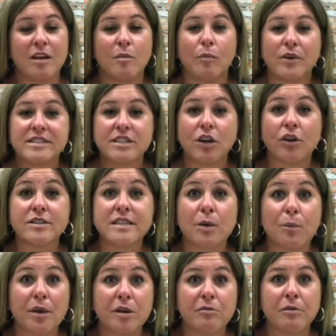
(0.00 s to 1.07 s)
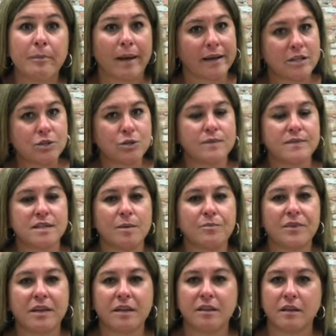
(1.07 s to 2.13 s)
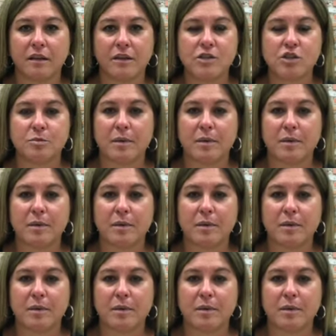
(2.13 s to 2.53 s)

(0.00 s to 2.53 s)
Boys and girls, I want to remind you of something in the lunchroom.